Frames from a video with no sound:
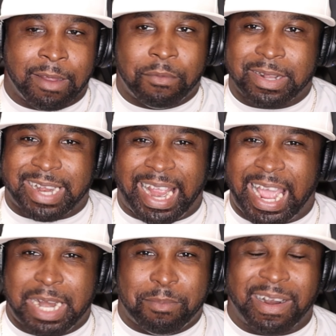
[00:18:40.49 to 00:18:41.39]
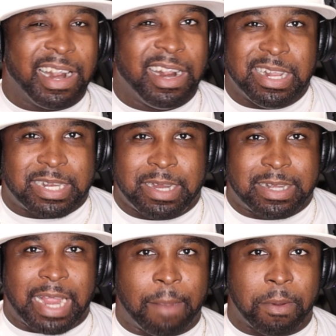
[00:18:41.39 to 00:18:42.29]
this
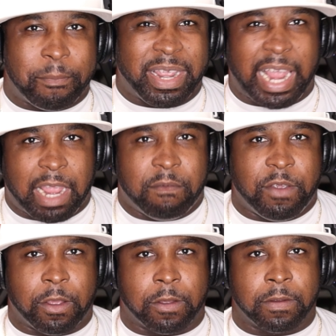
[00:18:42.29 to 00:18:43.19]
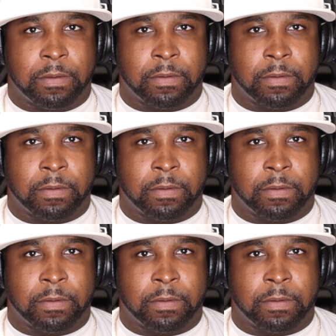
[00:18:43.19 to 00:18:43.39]
animalistic type of behavior.